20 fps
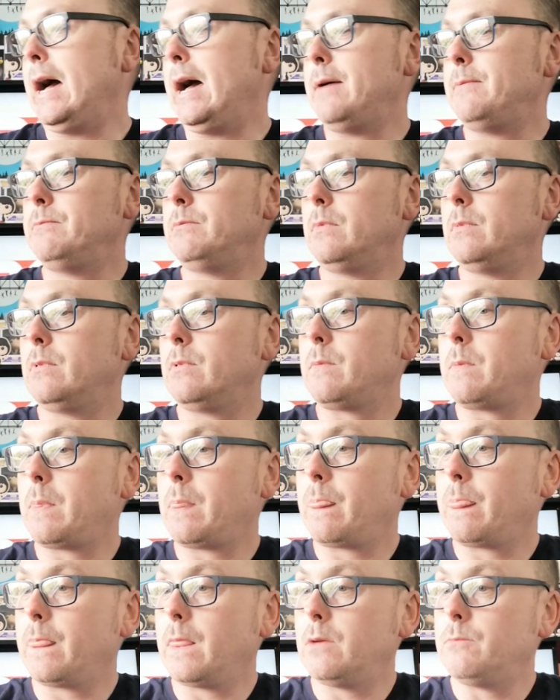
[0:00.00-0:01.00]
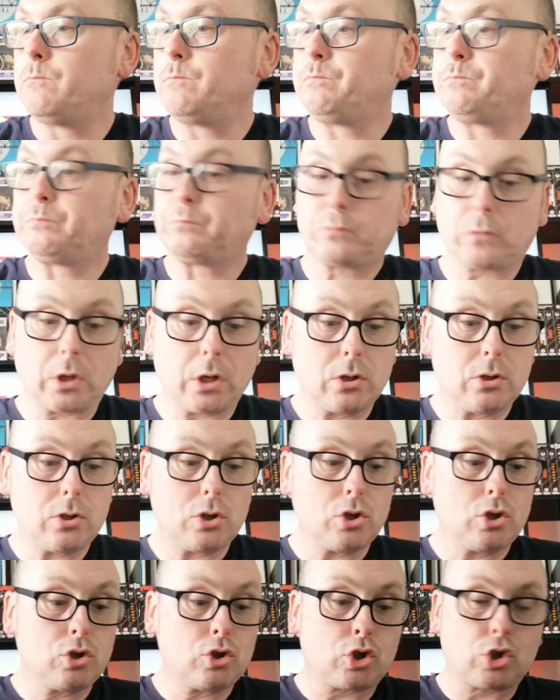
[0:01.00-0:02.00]

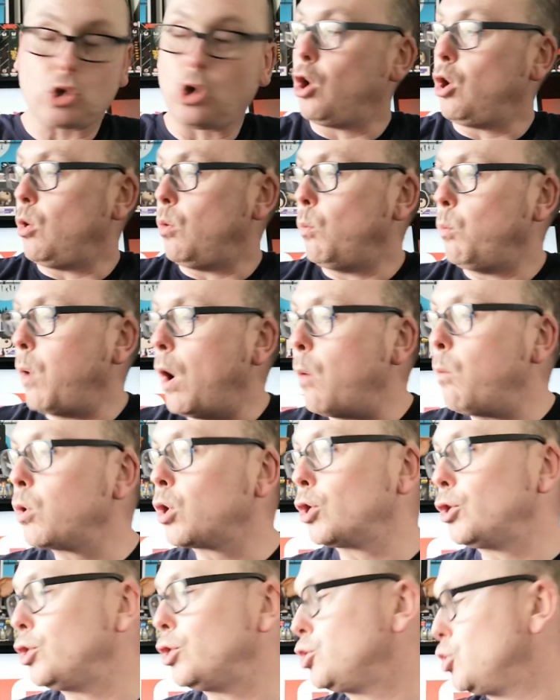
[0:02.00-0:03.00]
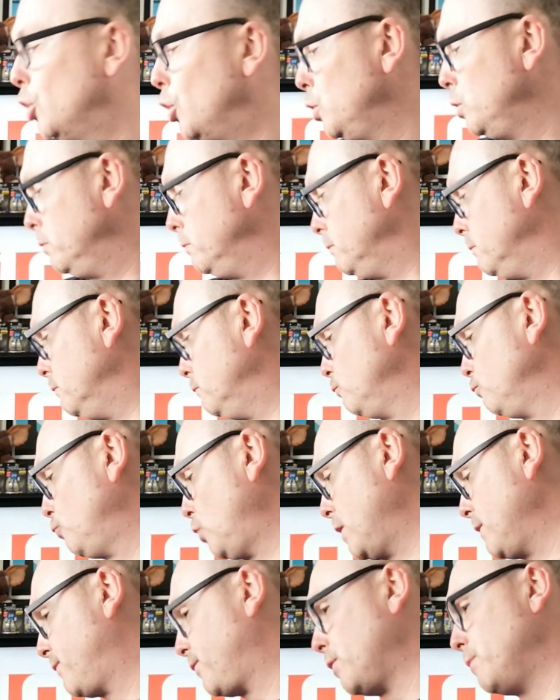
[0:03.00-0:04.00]
So what we're going to do,
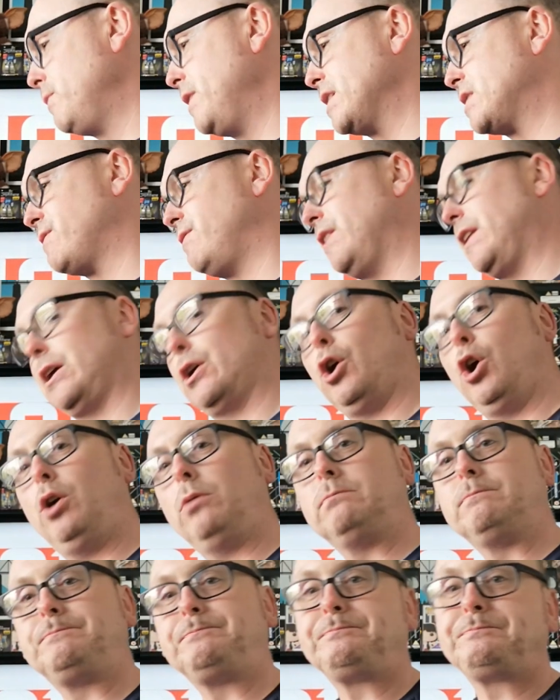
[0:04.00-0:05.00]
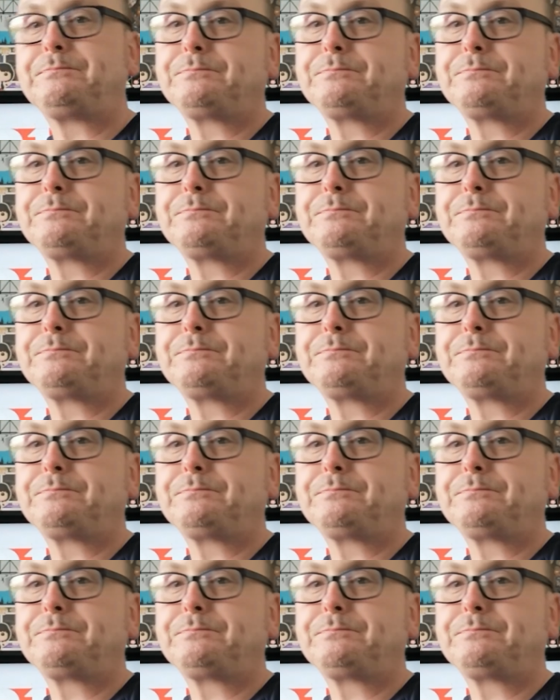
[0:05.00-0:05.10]
running from this video,